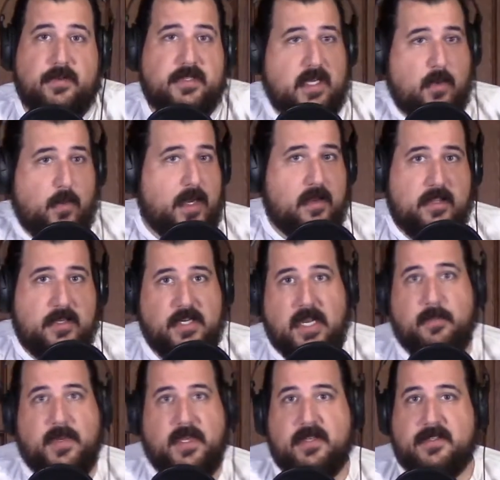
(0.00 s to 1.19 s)
sing "We Are the
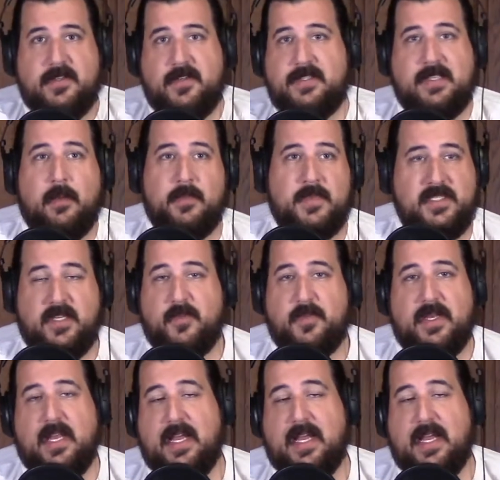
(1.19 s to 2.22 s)
Champions" or something stupid.